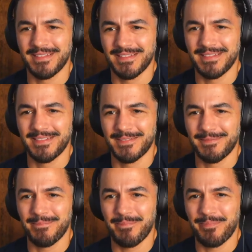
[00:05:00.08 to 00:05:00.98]

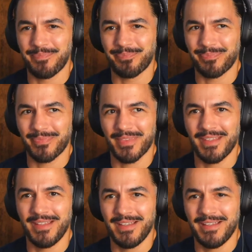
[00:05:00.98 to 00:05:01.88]

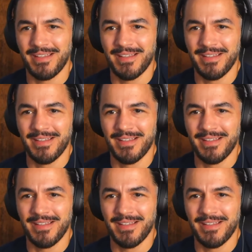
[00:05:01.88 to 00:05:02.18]
This person isn't speaking.